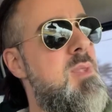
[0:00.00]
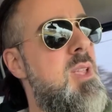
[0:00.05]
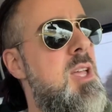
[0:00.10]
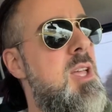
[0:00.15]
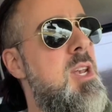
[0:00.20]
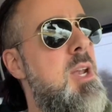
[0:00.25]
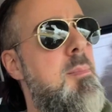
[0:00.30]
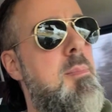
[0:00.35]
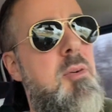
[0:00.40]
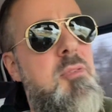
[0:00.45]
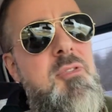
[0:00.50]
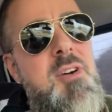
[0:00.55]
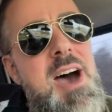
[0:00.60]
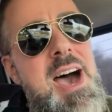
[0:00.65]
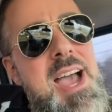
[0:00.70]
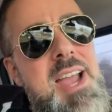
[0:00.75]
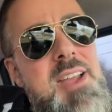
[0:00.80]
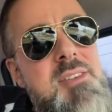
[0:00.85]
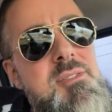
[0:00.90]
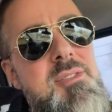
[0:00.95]
Number
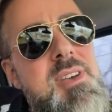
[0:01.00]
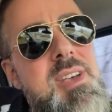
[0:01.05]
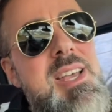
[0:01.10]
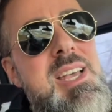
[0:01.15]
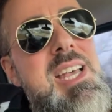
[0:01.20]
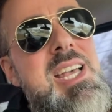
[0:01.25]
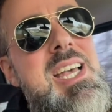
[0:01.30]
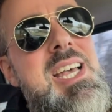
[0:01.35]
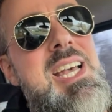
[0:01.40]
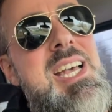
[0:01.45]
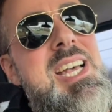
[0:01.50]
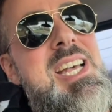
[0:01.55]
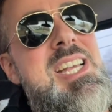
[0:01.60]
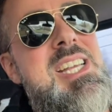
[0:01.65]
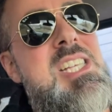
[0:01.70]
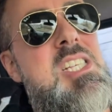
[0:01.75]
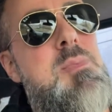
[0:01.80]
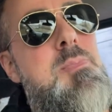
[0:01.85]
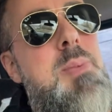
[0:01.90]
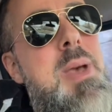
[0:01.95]
five,
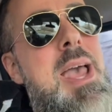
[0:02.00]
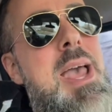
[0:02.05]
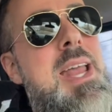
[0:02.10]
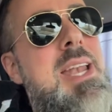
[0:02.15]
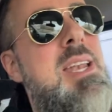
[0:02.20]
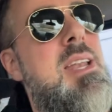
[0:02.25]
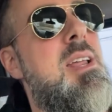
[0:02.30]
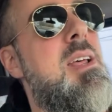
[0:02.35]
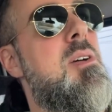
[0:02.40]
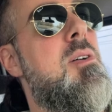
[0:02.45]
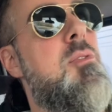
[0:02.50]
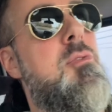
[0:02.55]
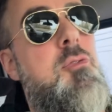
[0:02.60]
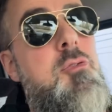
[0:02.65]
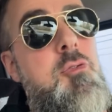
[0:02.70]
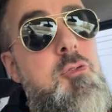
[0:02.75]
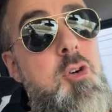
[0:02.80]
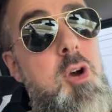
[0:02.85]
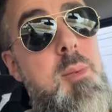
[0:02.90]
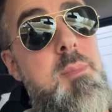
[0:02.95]
spend
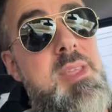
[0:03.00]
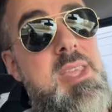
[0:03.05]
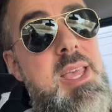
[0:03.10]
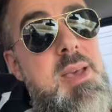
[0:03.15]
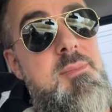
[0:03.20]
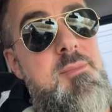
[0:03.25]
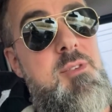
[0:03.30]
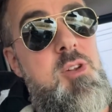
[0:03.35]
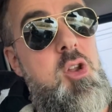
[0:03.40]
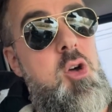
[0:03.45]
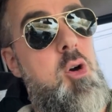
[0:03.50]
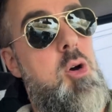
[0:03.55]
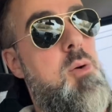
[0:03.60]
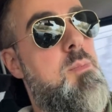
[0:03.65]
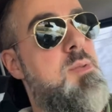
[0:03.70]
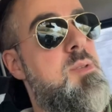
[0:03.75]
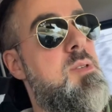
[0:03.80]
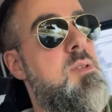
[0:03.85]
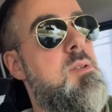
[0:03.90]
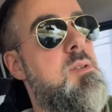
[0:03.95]
from the
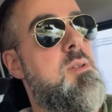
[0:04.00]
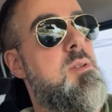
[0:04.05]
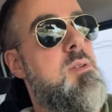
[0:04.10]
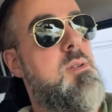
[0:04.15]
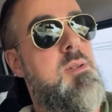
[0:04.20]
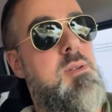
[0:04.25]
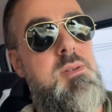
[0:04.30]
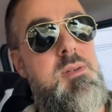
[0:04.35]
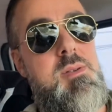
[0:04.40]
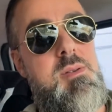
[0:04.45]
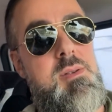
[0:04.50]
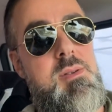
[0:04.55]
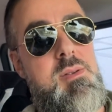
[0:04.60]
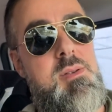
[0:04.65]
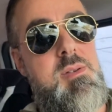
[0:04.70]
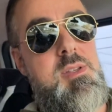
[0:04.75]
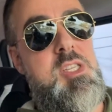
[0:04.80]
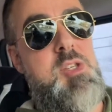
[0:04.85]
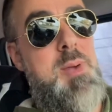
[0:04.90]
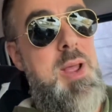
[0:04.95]
envelopes.
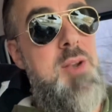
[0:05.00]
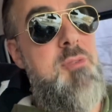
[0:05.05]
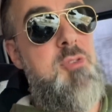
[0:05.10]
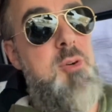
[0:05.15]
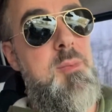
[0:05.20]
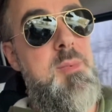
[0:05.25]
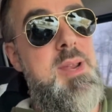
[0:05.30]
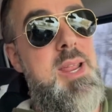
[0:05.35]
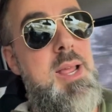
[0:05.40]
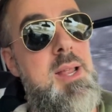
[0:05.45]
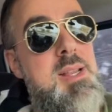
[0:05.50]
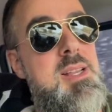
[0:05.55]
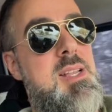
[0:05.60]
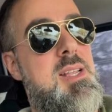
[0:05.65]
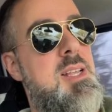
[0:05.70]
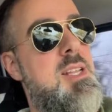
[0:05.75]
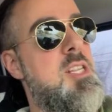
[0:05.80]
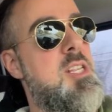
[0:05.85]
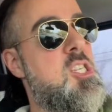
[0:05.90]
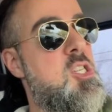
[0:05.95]
Spend from
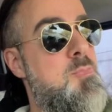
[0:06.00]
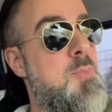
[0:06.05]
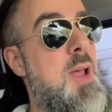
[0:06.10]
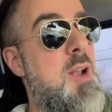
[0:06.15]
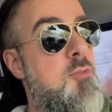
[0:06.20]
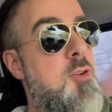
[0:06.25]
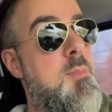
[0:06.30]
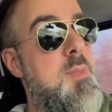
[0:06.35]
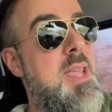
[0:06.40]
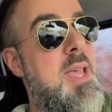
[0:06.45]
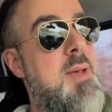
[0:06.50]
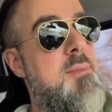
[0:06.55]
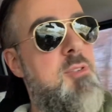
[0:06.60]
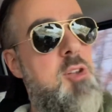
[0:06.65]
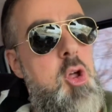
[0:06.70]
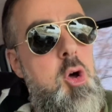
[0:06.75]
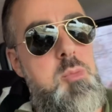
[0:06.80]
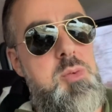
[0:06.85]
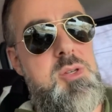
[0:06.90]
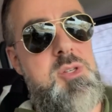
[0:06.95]
the
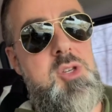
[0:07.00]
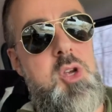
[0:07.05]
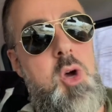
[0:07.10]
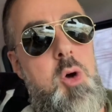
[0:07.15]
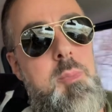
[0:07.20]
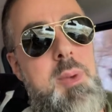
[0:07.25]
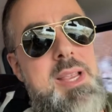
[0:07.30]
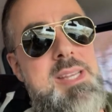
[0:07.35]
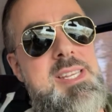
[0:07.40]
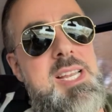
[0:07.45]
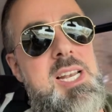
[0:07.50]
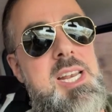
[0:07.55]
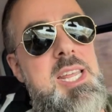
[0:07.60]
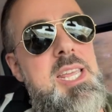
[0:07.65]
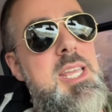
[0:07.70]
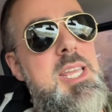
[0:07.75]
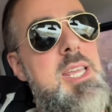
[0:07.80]
envelopes. So basically,